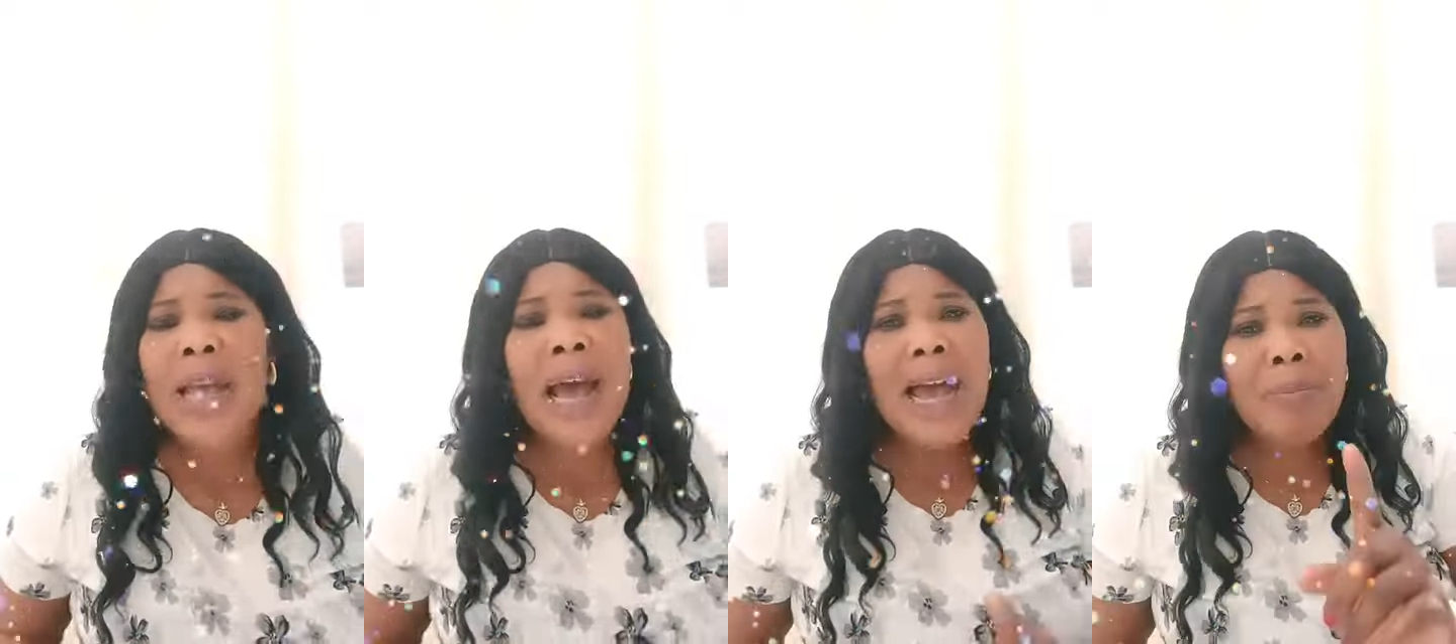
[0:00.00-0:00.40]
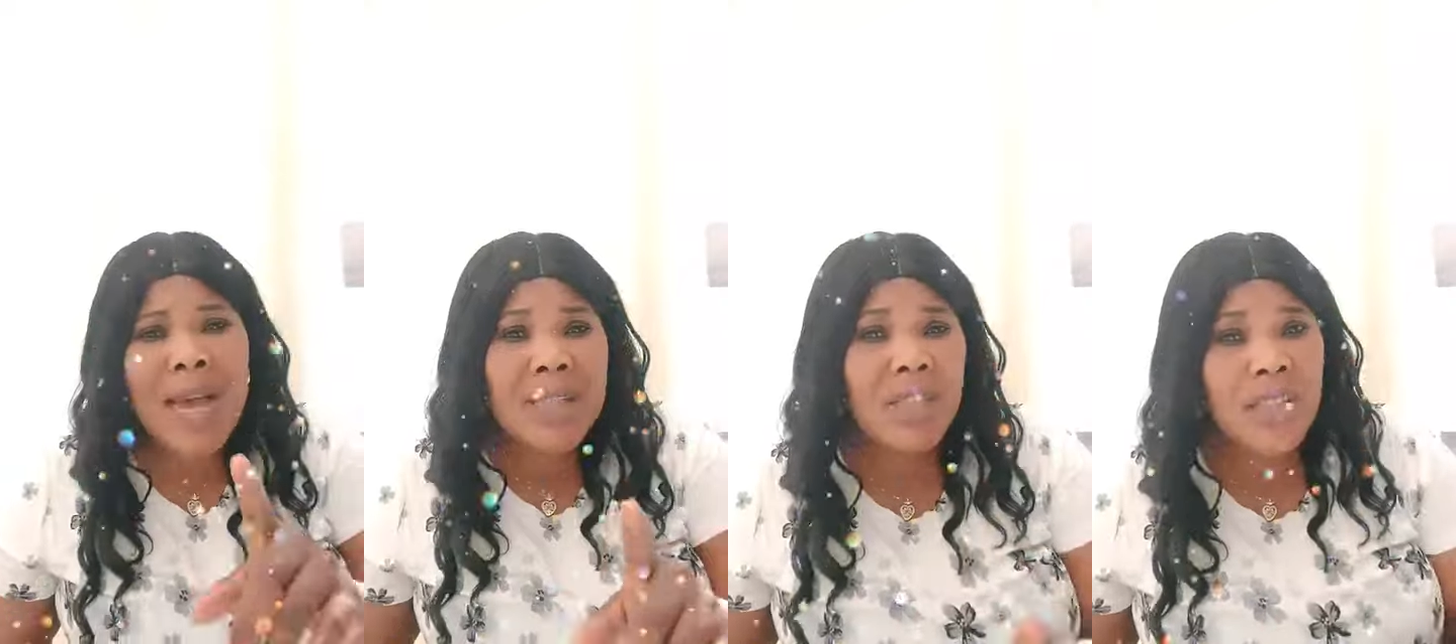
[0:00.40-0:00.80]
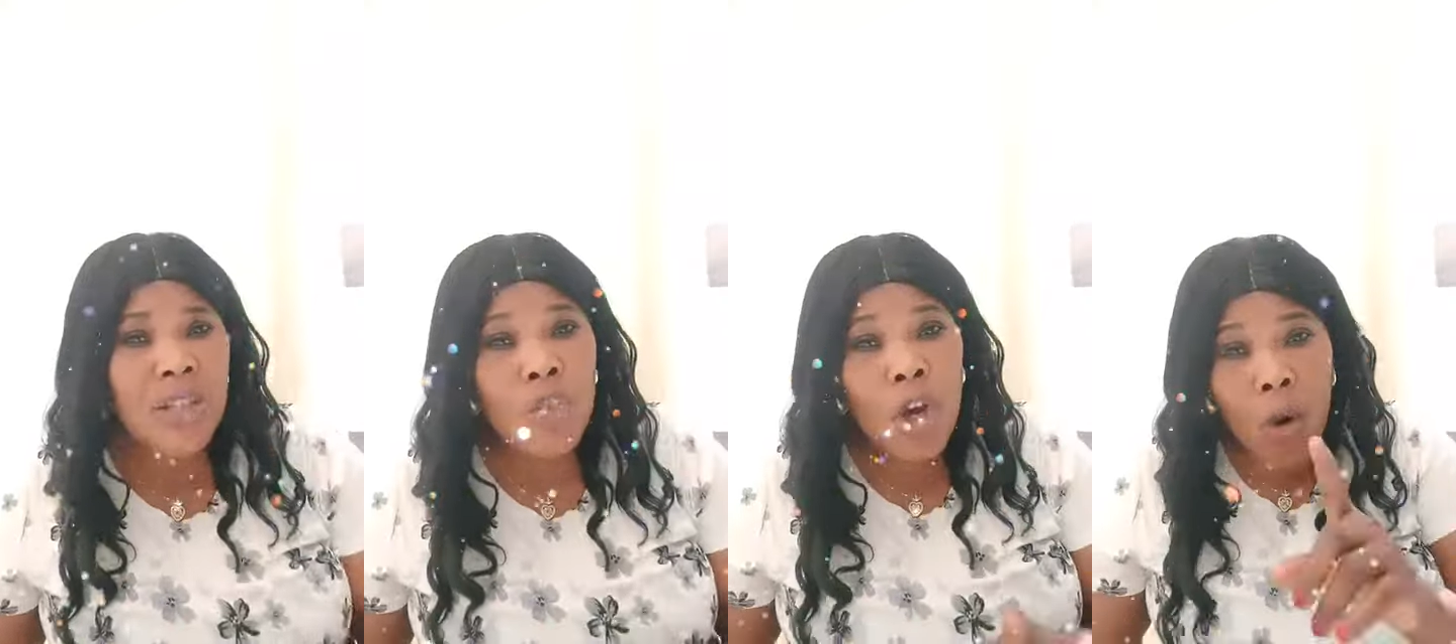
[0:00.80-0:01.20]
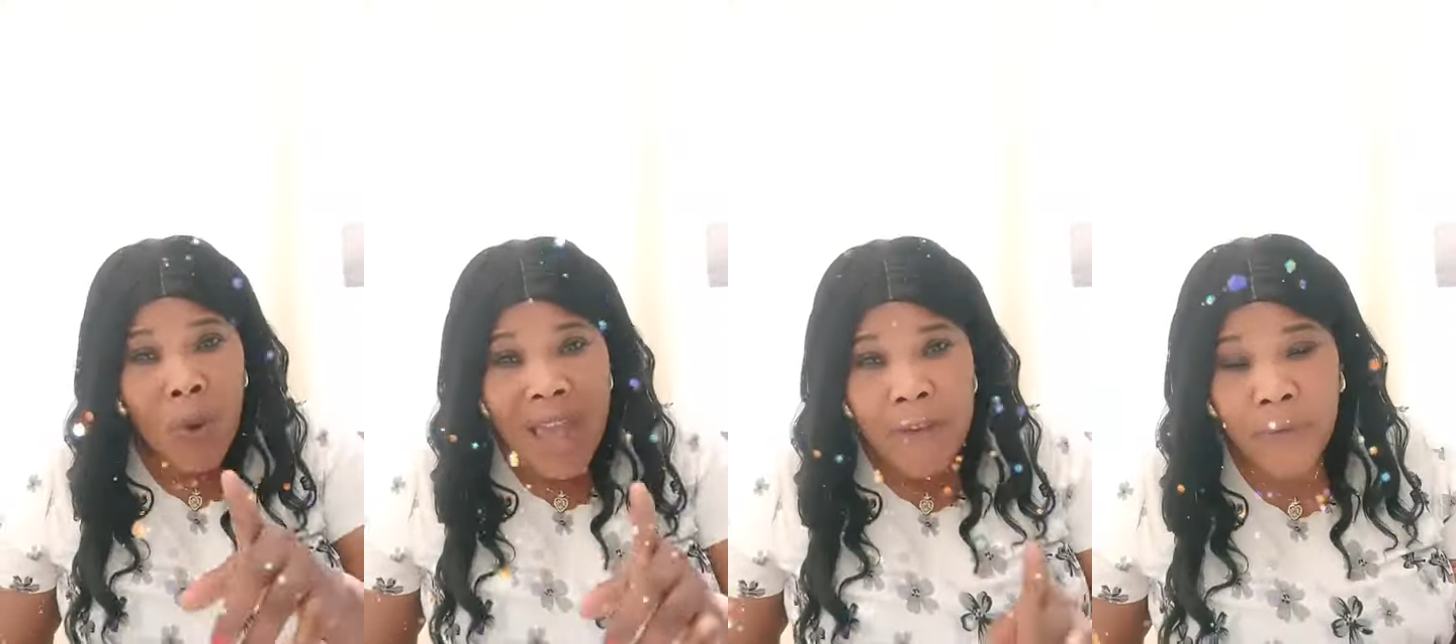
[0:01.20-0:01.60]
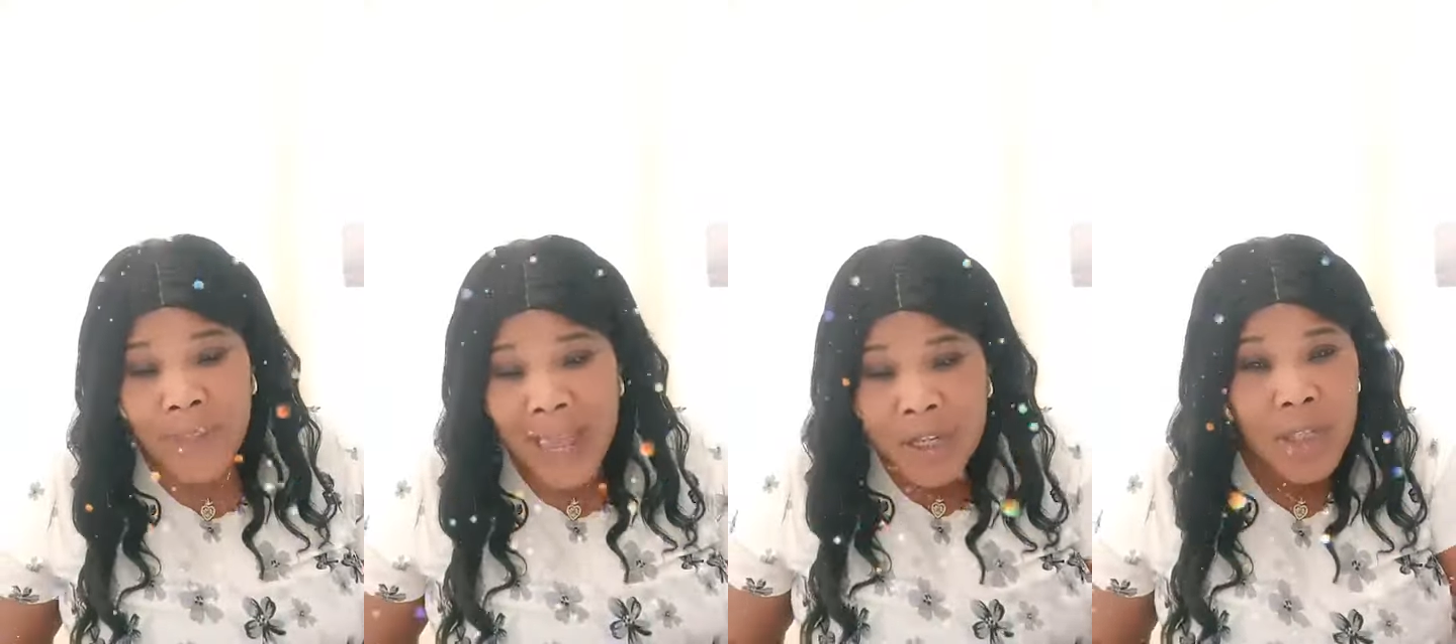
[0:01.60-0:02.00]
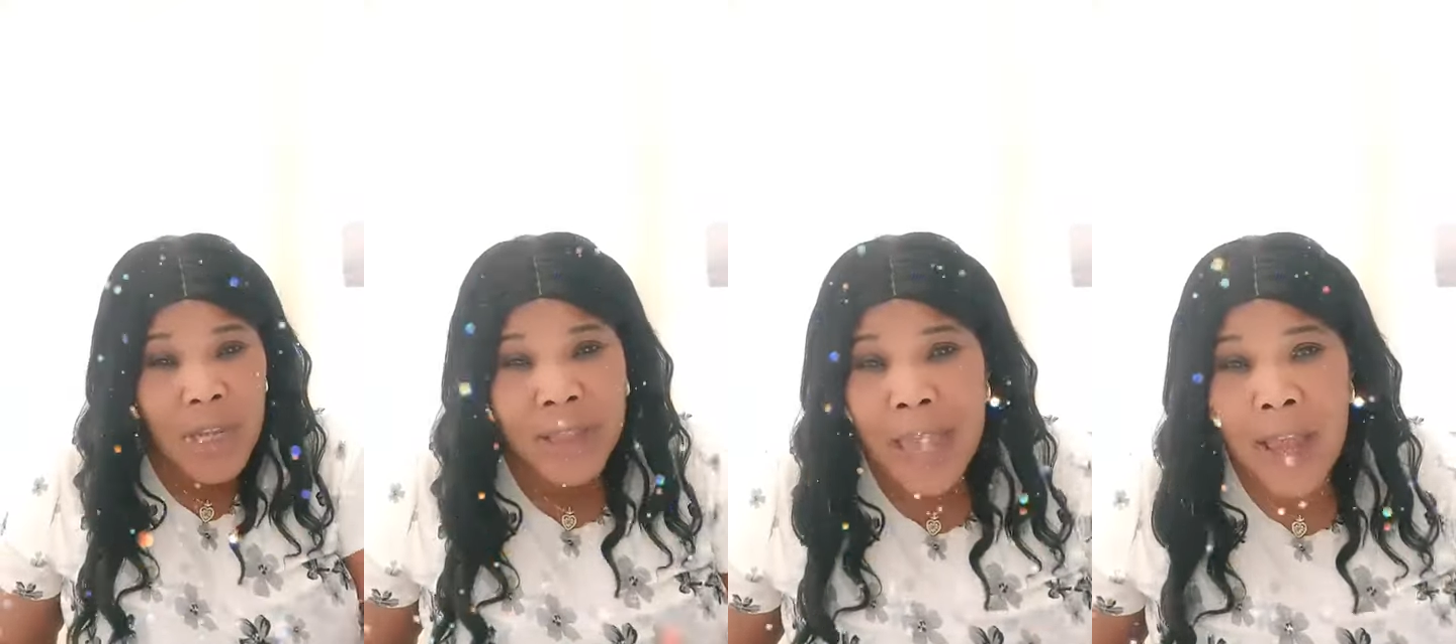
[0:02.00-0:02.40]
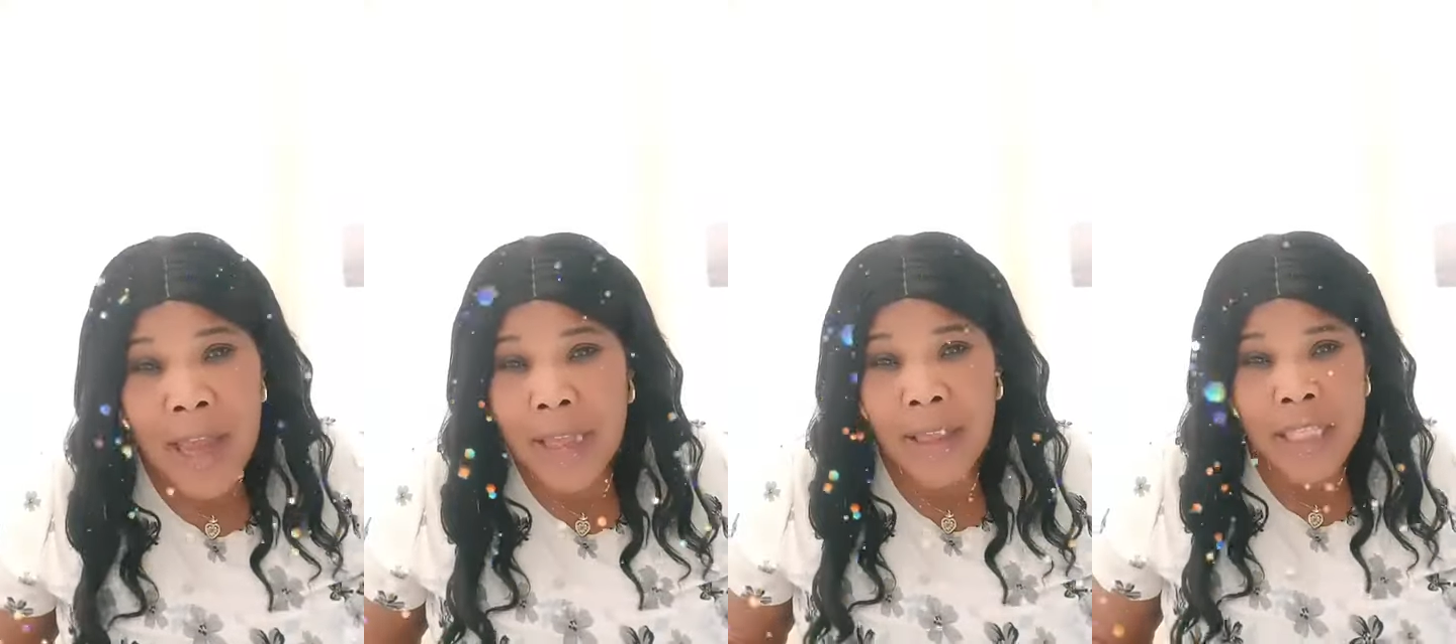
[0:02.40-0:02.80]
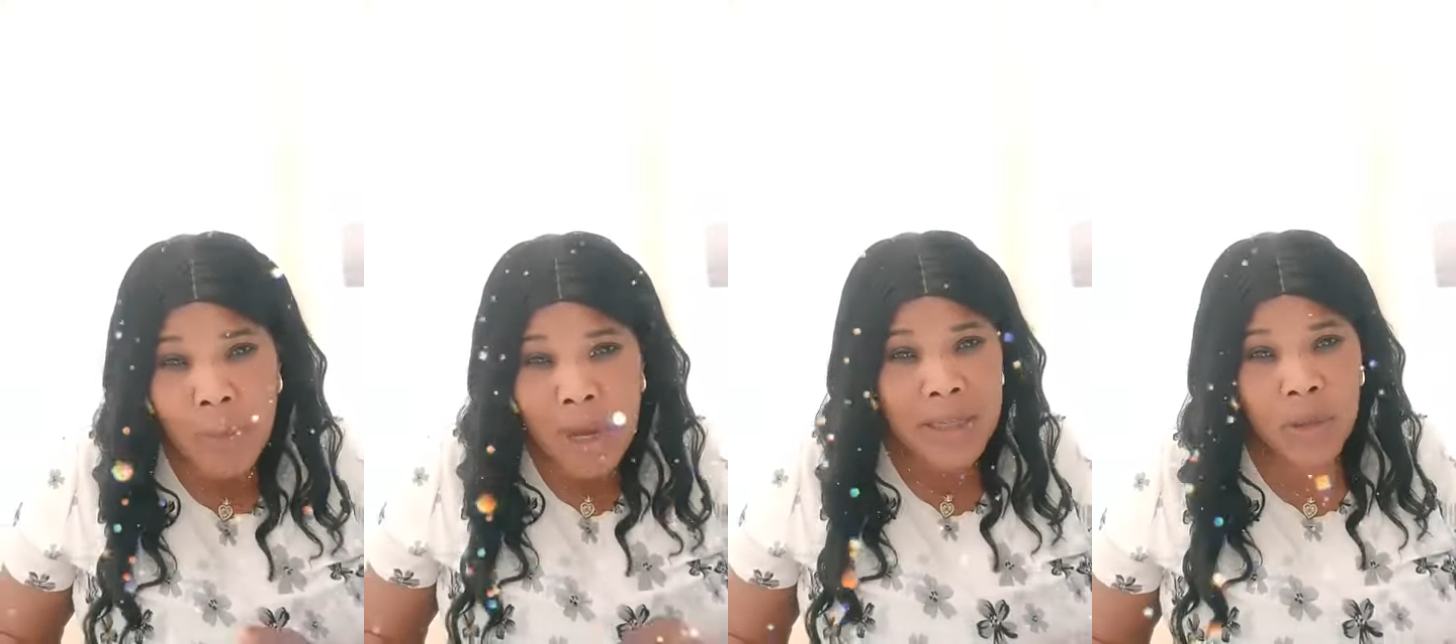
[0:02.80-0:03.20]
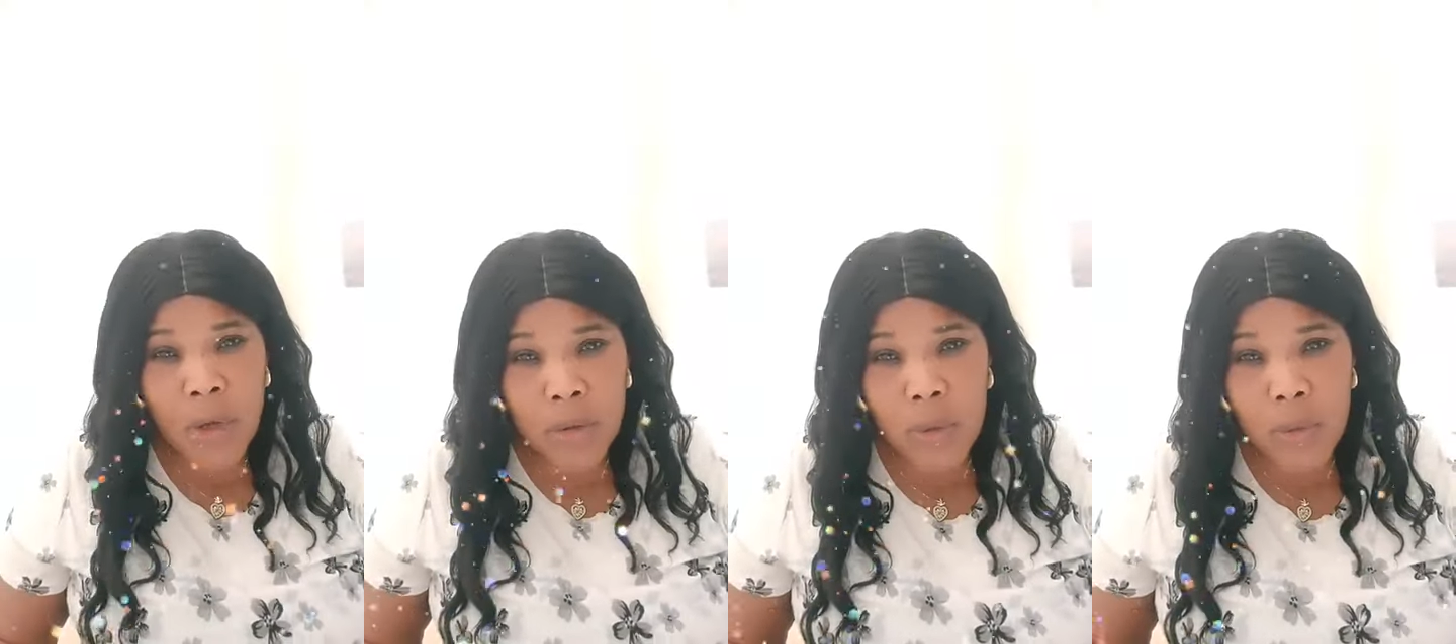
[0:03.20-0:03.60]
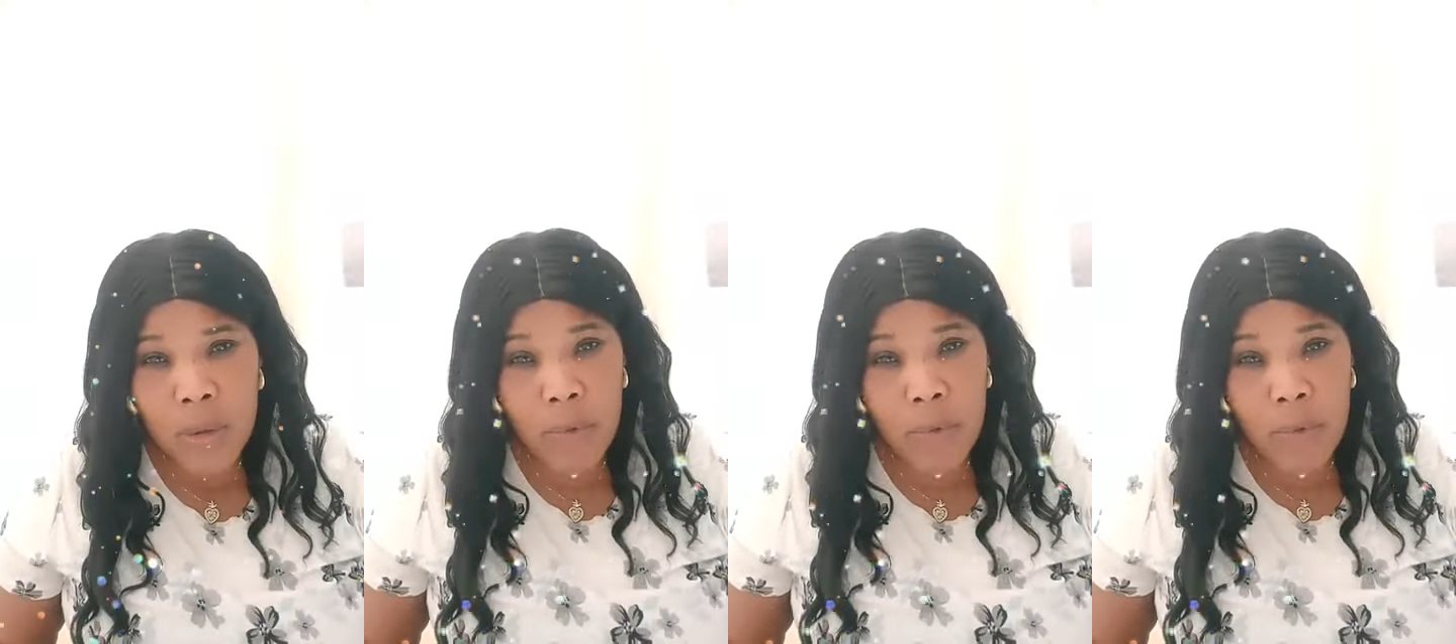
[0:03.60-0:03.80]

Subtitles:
Abat, your wife, now she did now this boy they talk to.